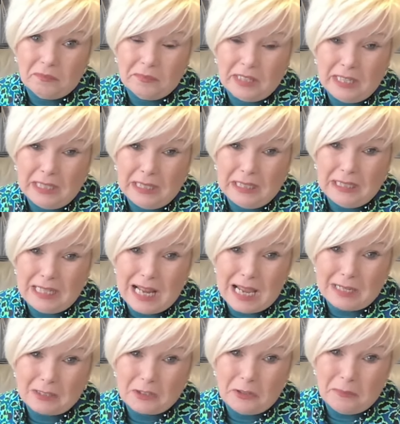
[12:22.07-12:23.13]
a little
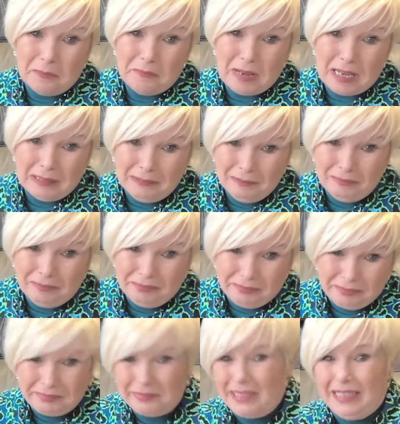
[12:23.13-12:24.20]
action man.
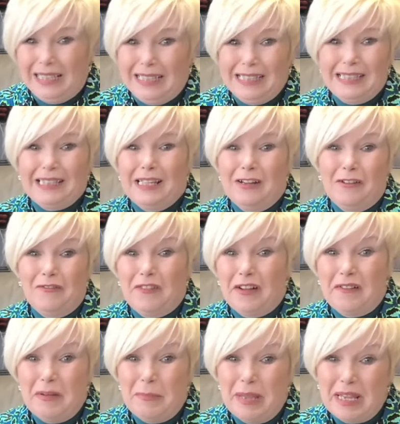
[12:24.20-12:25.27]
He's not
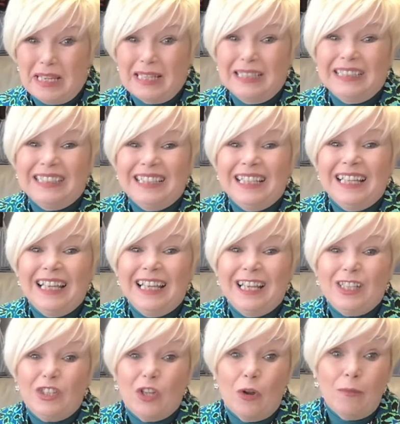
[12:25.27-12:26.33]
very big.
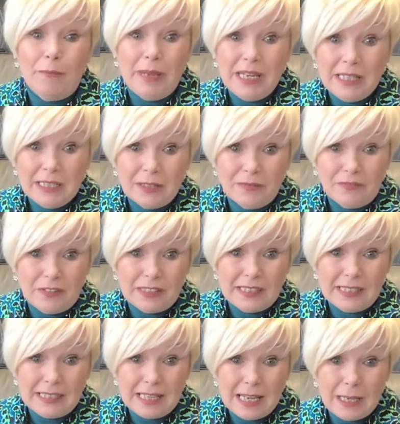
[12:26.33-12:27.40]
So medium
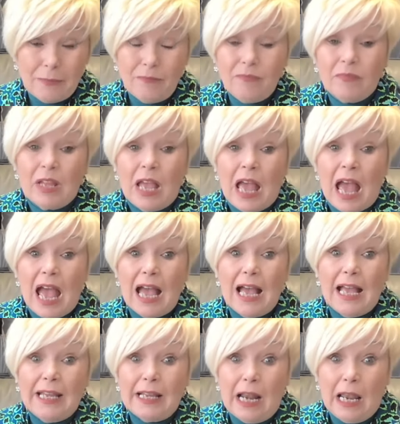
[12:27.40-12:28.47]
fitted him.
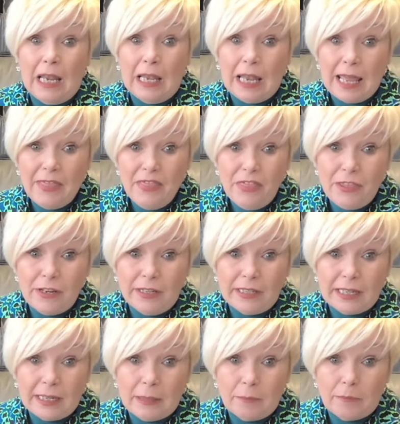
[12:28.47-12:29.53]
I lengthened
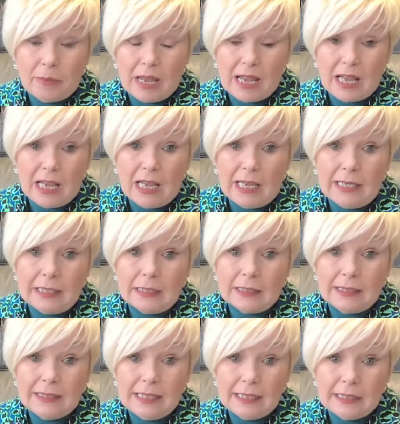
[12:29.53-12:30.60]
it by
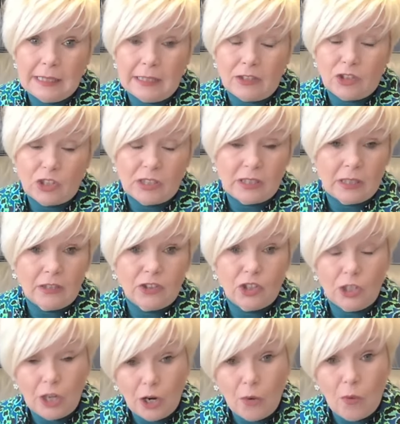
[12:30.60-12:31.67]
6 inches. Do
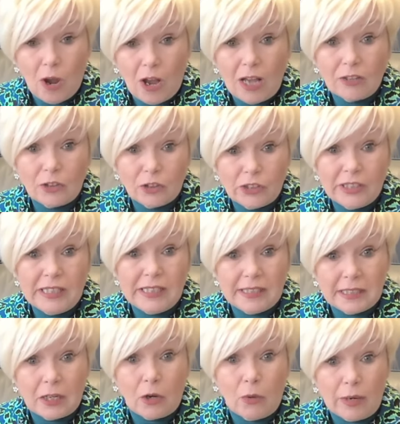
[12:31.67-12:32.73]
you know what? I just need
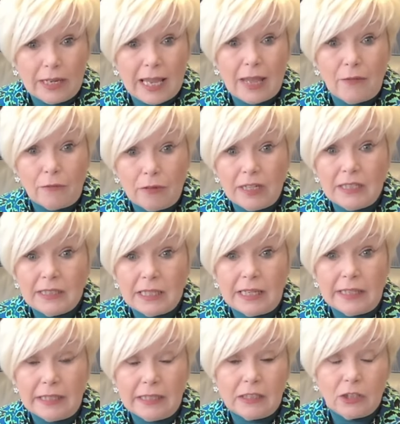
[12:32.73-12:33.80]
to go and get Rita
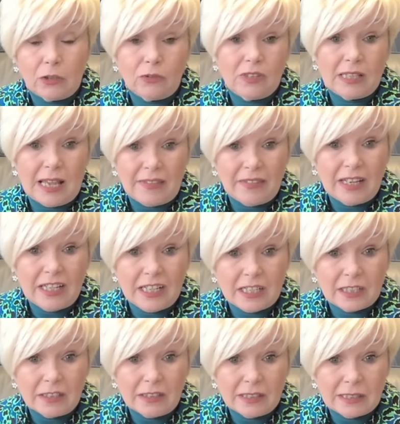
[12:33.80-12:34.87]
in it, don't I? And then you
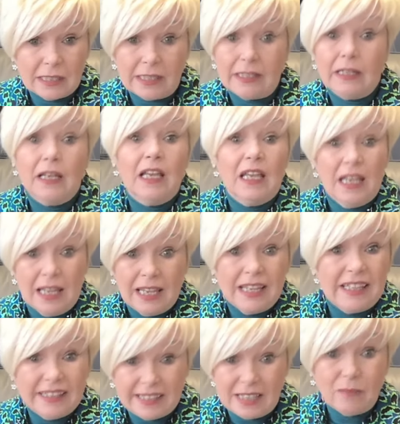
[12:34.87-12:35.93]
can see.
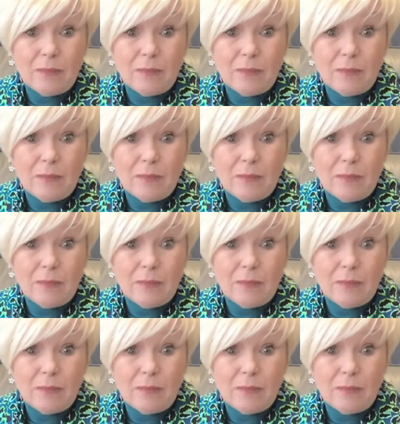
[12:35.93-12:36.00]
Give